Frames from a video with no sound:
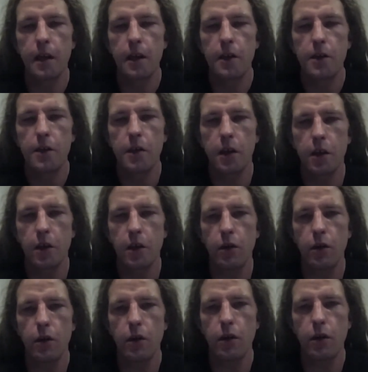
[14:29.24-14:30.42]

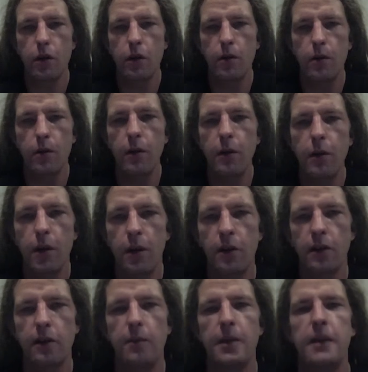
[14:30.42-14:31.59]
So moving on a
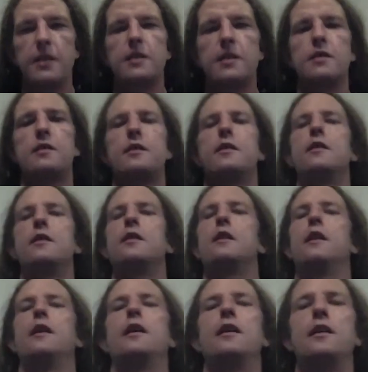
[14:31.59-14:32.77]
little bit
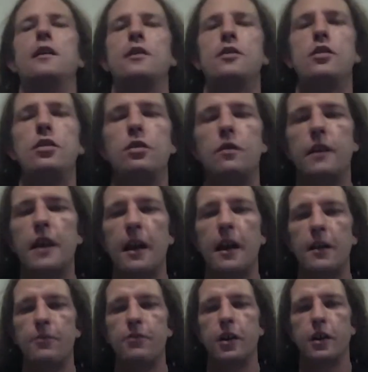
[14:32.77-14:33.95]
to the kind
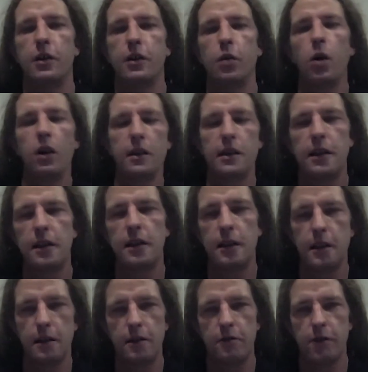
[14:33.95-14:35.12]
of product
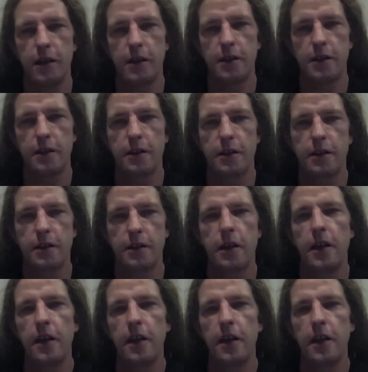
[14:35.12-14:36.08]
quality risks.